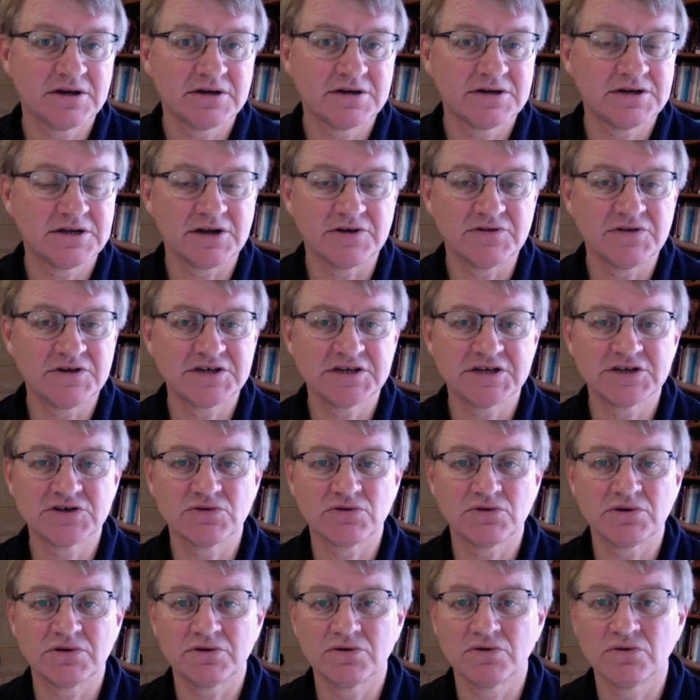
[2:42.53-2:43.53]
You know, this is
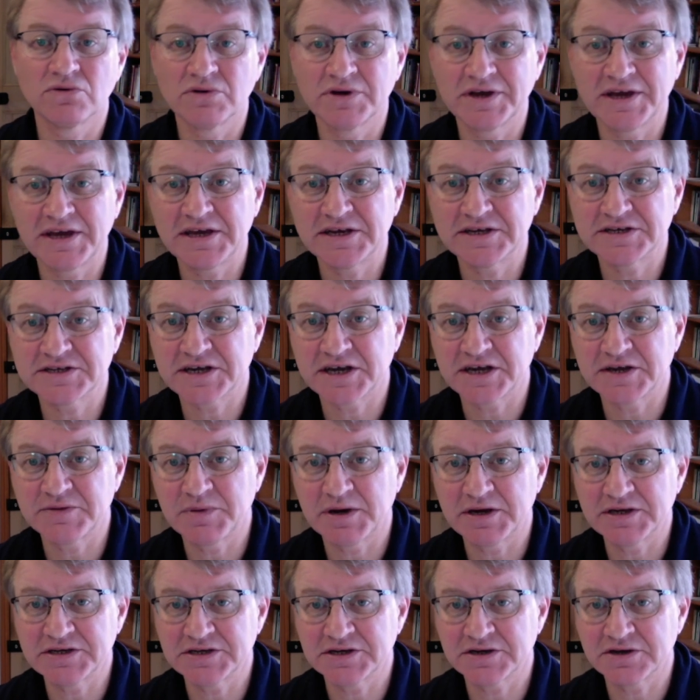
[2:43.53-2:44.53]
all hearsay,
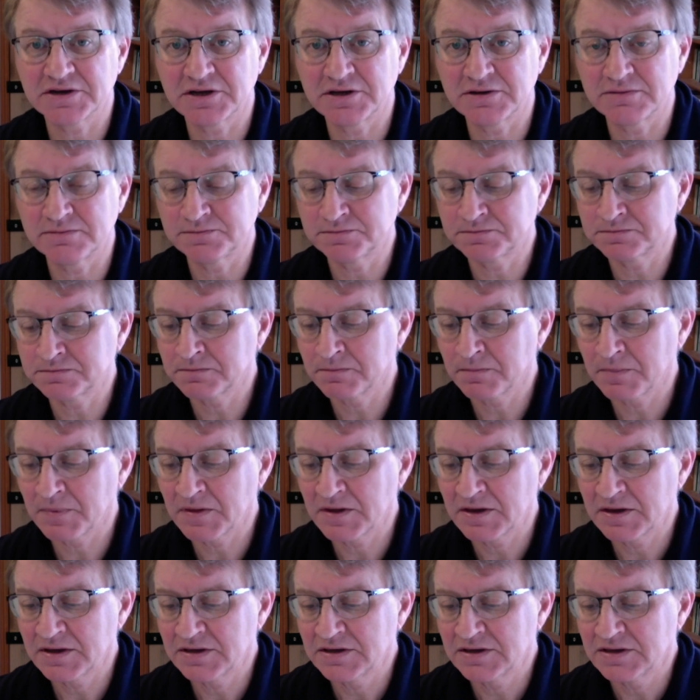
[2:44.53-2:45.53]
basically.
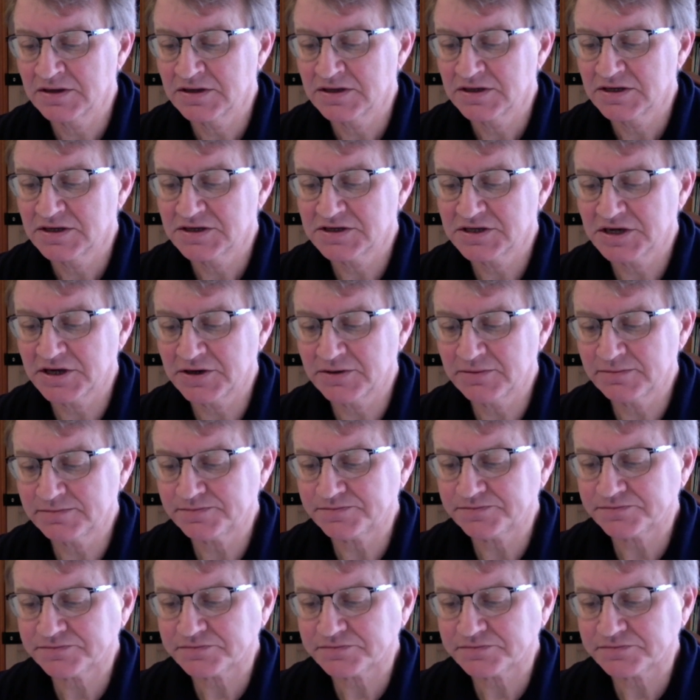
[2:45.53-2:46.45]
So,